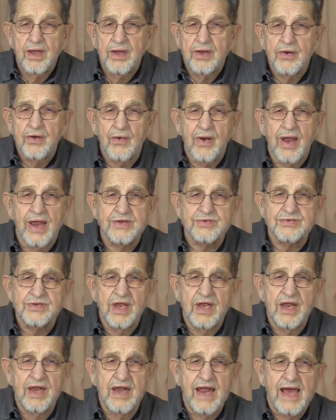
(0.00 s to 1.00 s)
Grace
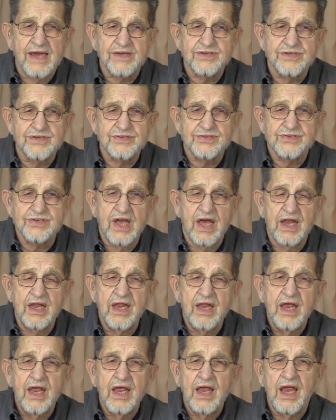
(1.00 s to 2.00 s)
in action said
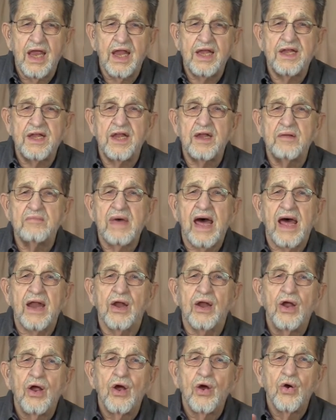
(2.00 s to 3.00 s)
it didn't
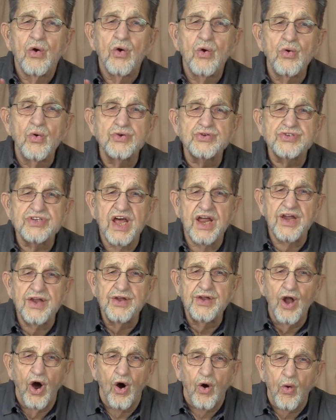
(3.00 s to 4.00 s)
matter who said
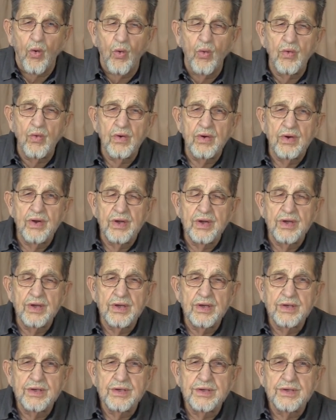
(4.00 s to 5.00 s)
no,
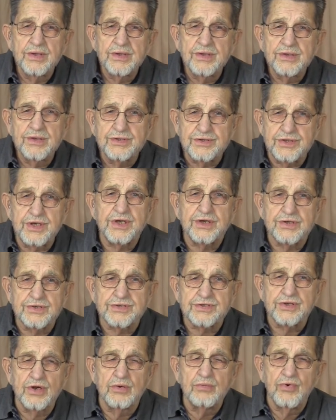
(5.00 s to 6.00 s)
she could
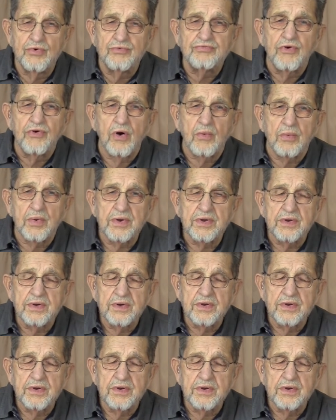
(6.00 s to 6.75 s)
still move forward.